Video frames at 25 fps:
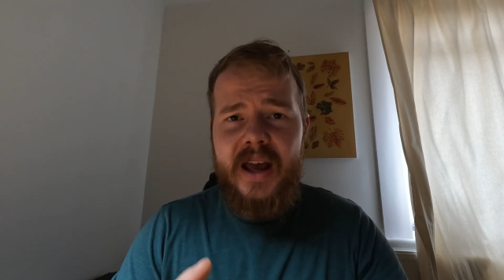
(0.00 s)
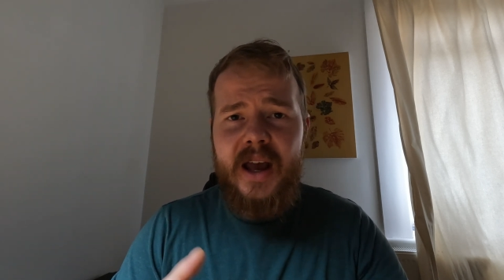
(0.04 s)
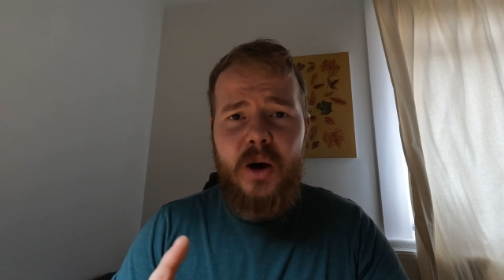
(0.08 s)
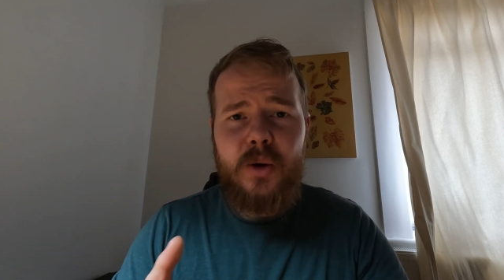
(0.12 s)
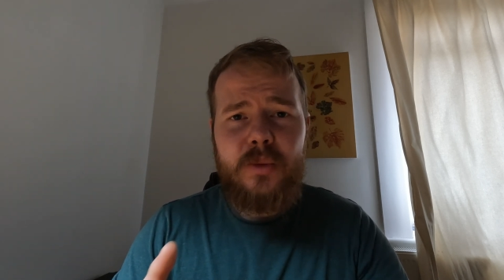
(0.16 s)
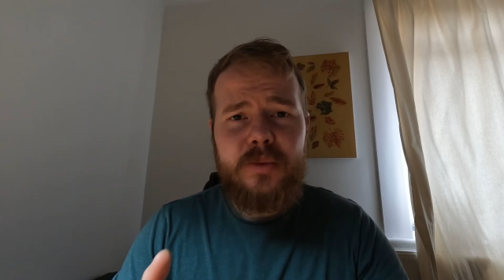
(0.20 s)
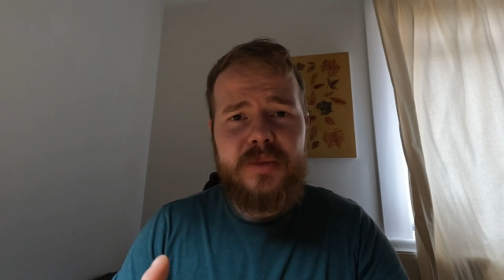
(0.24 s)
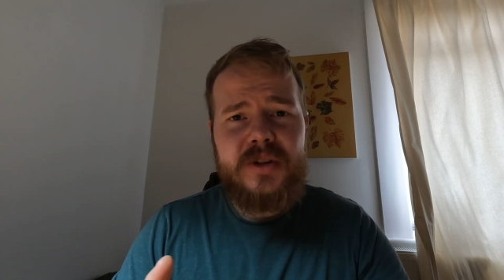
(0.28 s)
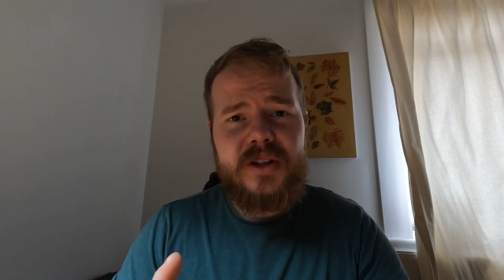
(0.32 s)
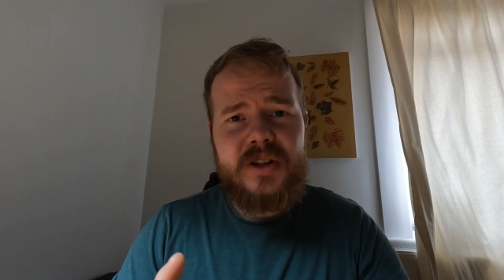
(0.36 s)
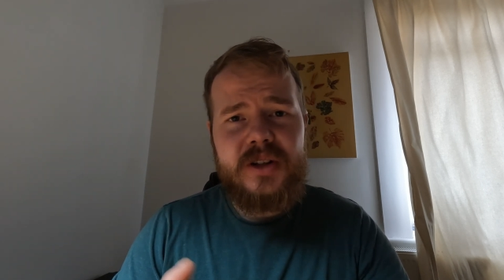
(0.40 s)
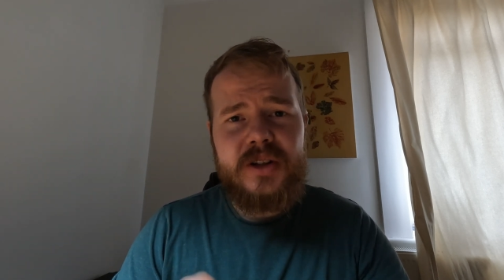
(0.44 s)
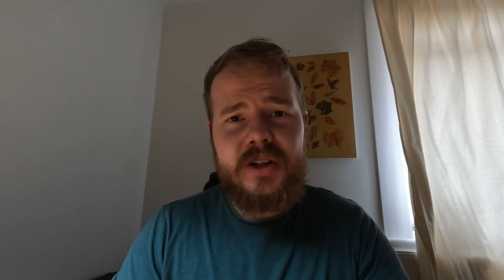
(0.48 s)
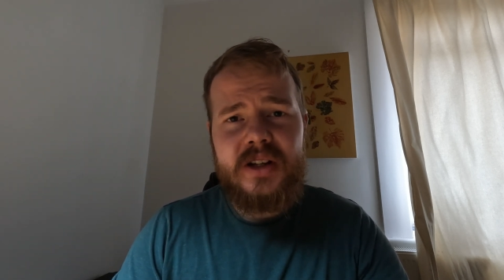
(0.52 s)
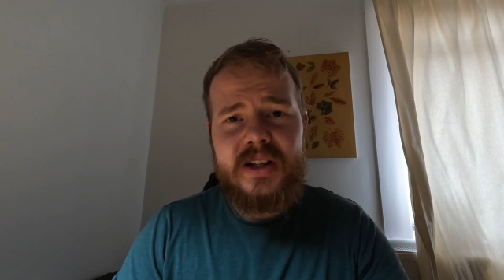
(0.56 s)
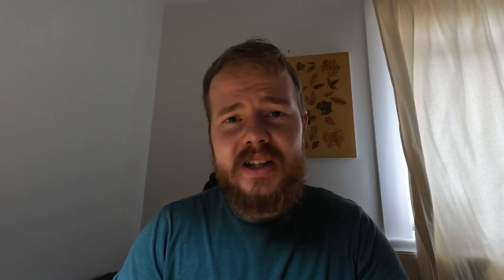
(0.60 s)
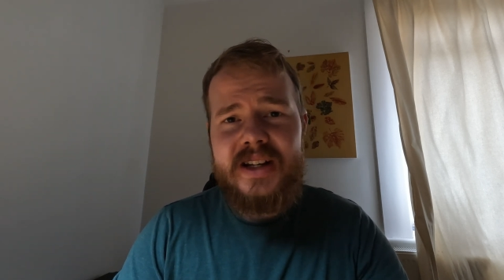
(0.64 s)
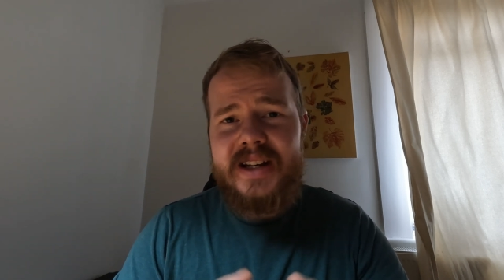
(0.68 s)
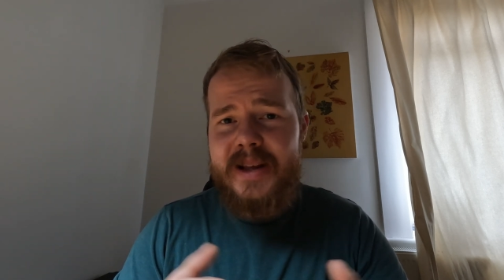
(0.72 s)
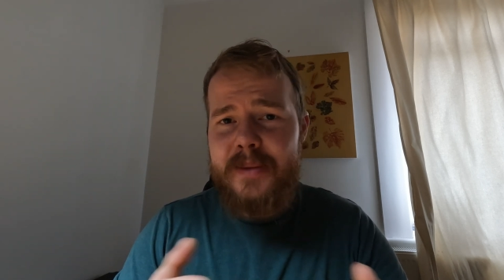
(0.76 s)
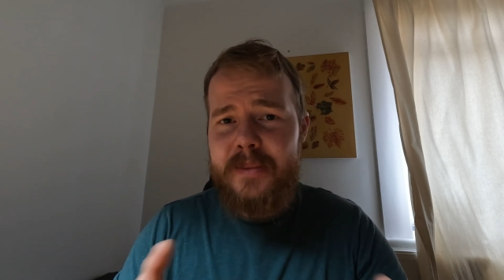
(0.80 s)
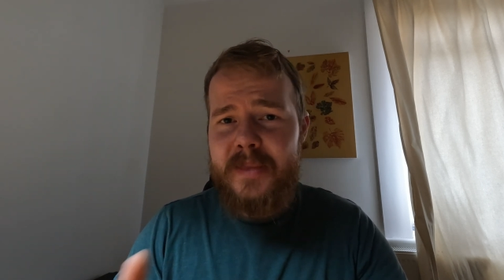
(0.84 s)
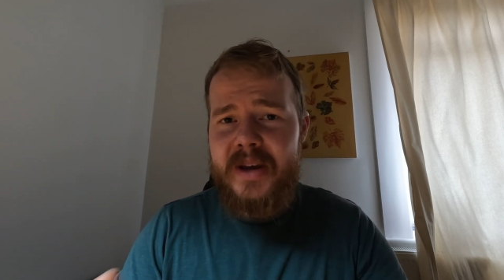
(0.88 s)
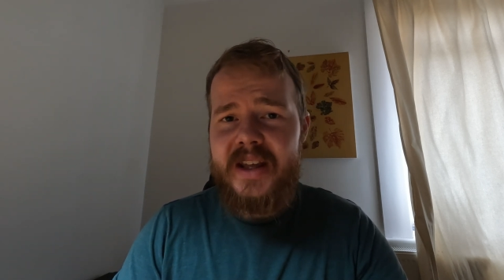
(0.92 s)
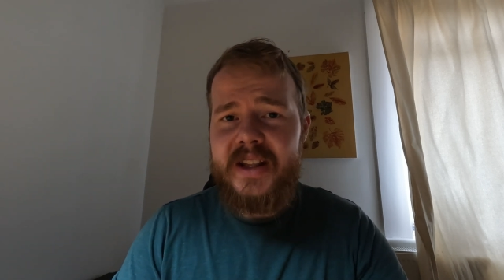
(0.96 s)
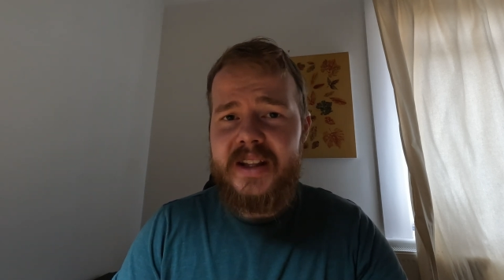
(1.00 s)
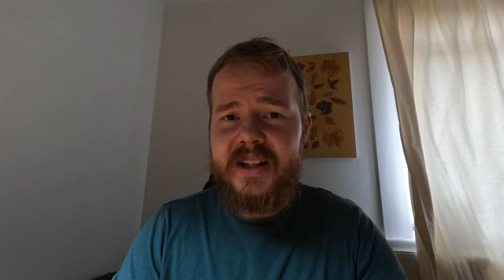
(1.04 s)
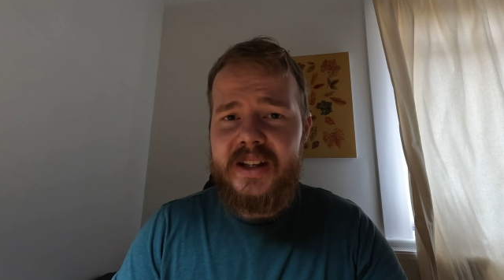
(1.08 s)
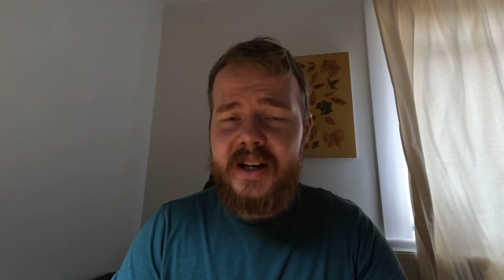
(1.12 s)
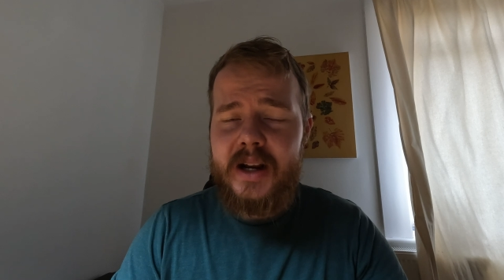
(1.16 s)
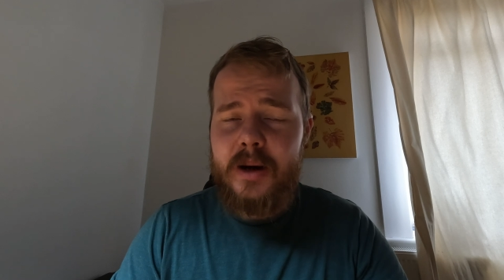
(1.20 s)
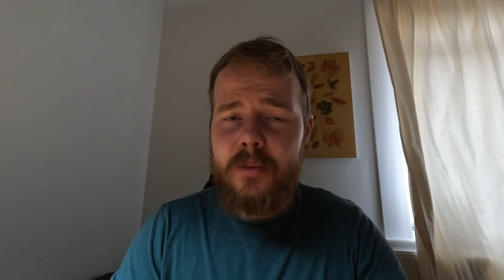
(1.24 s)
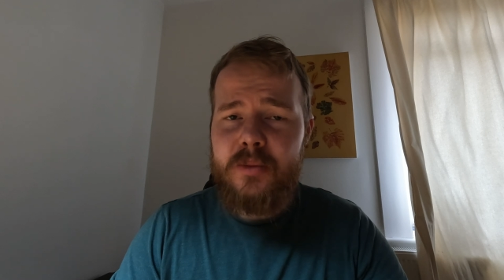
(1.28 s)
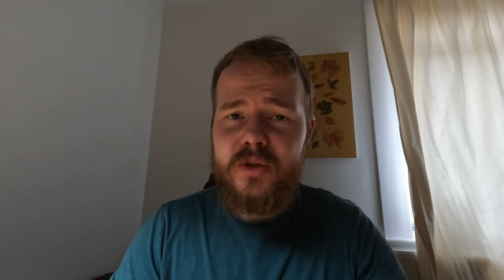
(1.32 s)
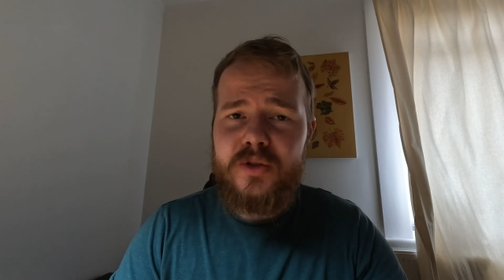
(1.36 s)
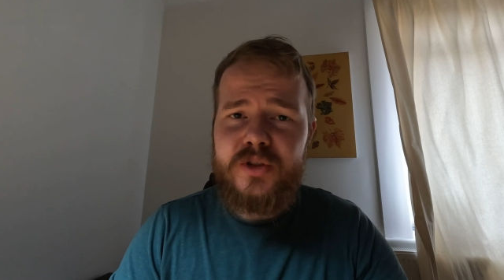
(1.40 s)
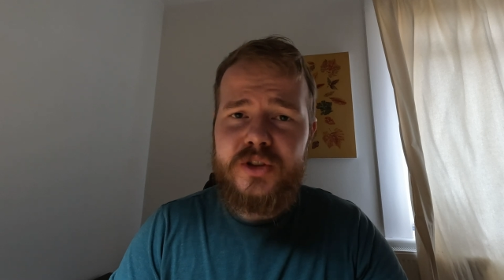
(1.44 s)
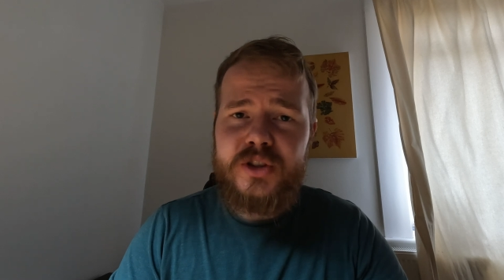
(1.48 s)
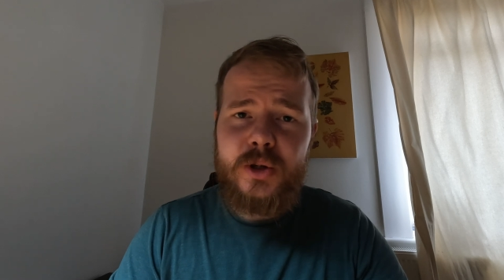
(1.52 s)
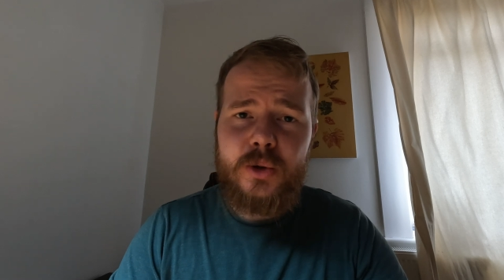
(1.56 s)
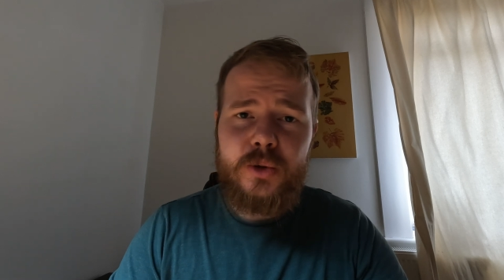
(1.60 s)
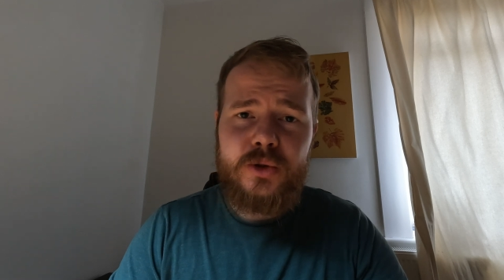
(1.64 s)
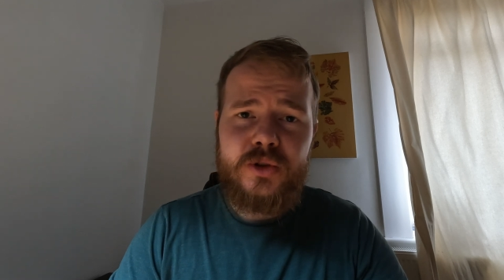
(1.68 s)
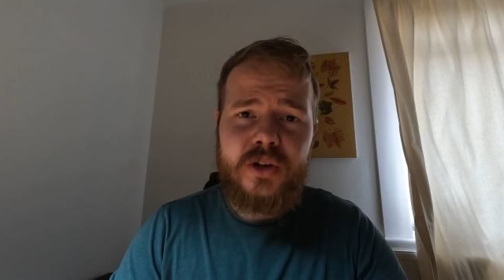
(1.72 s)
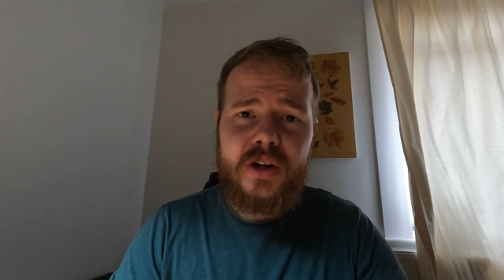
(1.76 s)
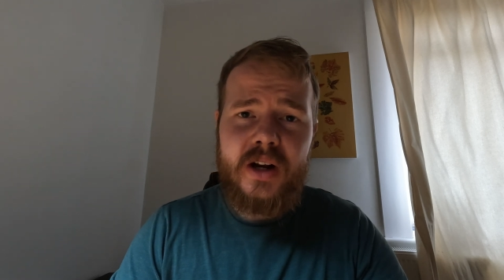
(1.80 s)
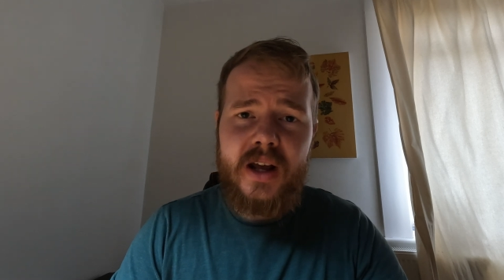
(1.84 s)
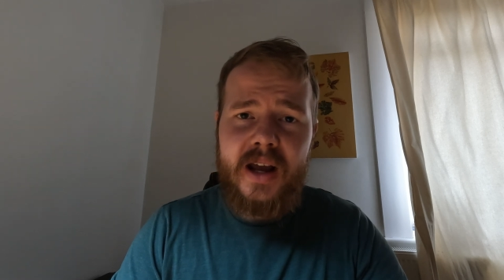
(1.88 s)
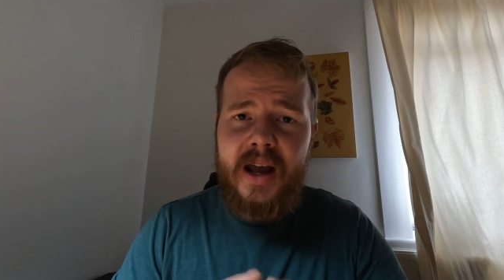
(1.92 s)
helps to limit the number of children